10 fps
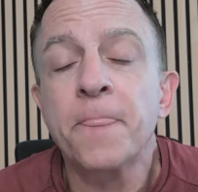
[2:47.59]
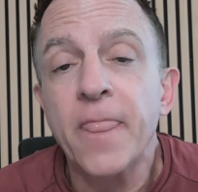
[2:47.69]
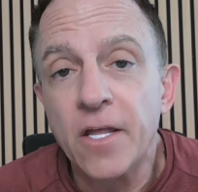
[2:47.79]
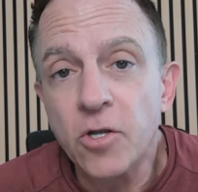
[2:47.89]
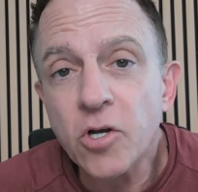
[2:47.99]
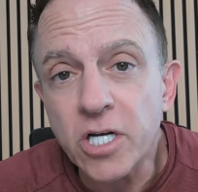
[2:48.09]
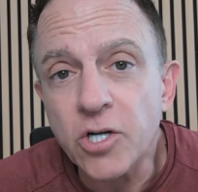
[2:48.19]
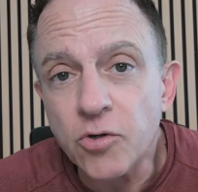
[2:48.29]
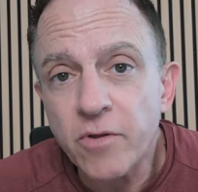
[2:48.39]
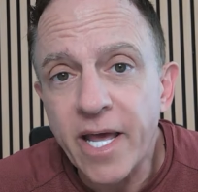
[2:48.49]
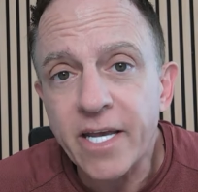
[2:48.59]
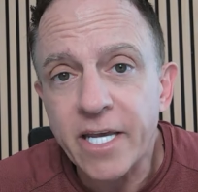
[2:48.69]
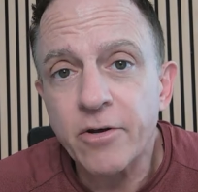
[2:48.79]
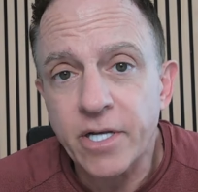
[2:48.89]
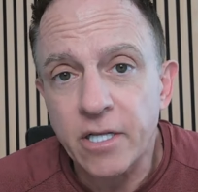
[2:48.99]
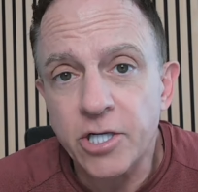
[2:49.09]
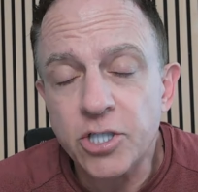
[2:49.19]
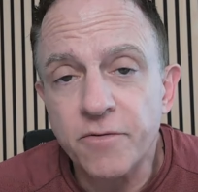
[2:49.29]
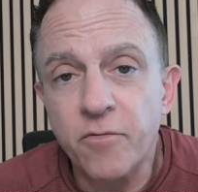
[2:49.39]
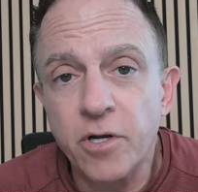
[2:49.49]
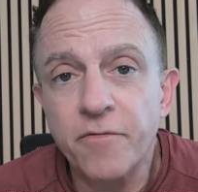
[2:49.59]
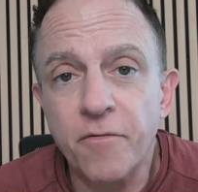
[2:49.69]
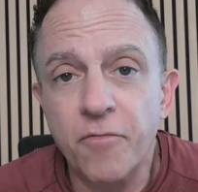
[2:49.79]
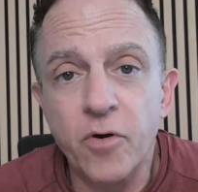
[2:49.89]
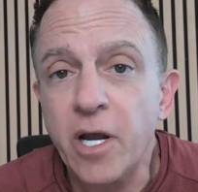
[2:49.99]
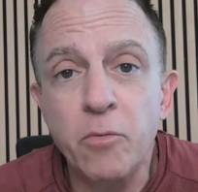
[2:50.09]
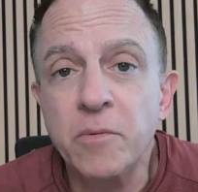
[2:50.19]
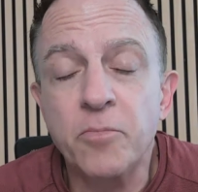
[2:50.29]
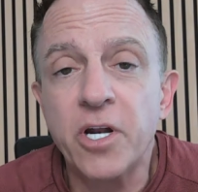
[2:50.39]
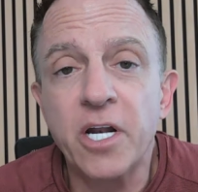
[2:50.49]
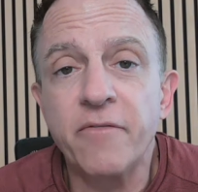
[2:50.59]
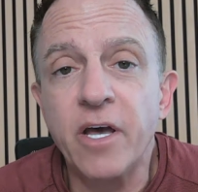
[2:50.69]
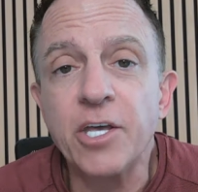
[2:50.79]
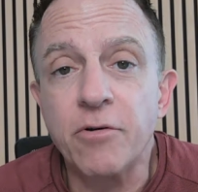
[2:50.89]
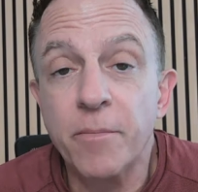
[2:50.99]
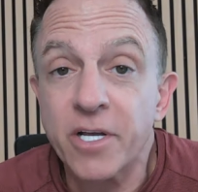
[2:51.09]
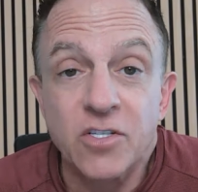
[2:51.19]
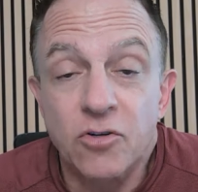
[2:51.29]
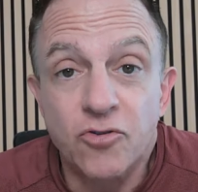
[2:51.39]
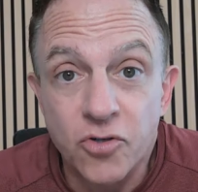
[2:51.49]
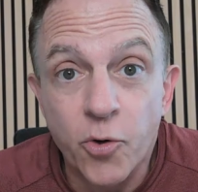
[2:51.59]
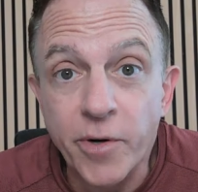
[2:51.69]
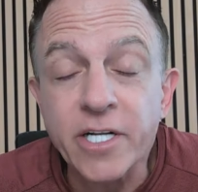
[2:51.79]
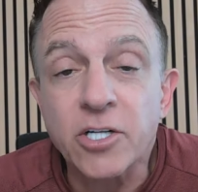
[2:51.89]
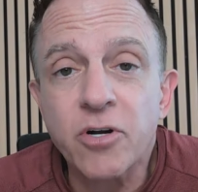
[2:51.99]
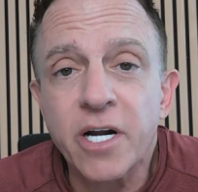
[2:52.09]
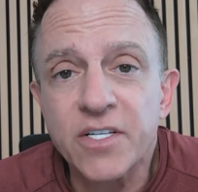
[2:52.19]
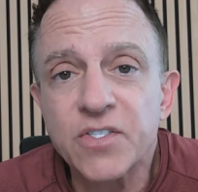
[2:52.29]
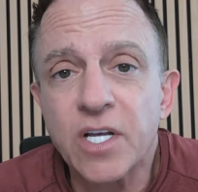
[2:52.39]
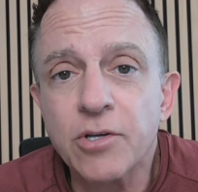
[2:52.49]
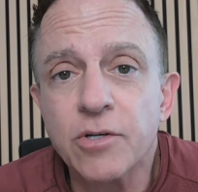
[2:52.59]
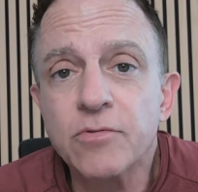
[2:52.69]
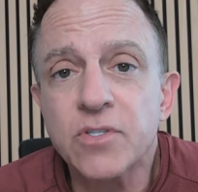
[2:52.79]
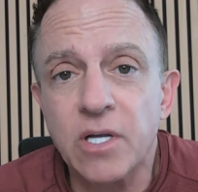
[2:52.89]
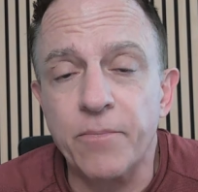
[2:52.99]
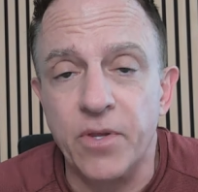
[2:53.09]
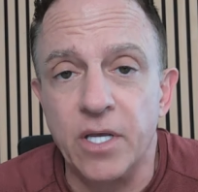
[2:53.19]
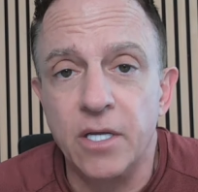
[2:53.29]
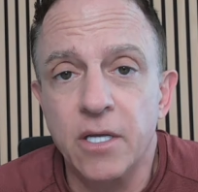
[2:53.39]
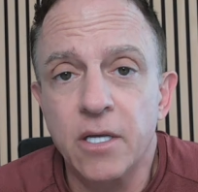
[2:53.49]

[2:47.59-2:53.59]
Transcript: and they're going to do that calculation for you for free, I wouldn't put any value in it because they're going to try to sell you something.